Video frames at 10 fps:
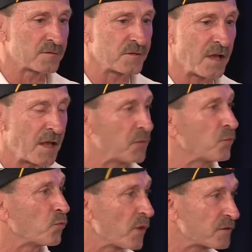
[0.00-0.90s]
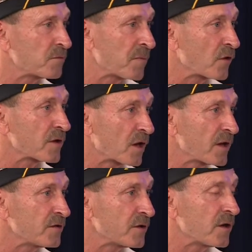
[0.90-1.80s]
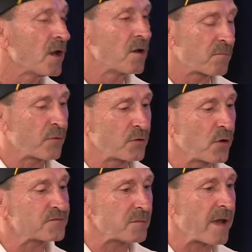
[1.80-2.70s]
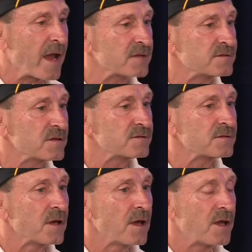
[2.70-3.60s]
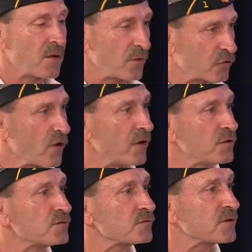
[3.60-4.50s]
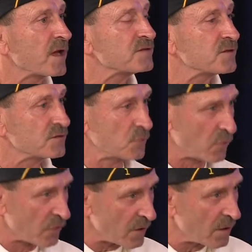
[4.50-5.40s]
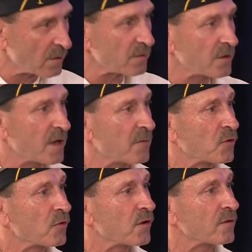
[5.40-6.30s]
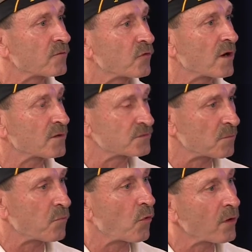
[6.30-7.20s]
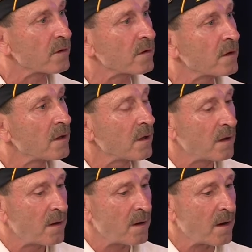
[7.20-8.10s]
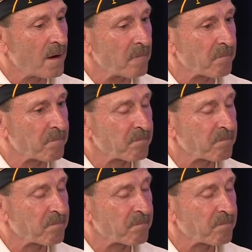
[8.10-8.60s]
to say a rich American Legion, but we do have some assets, and we try and use those assets within the neighborhood, trying to support the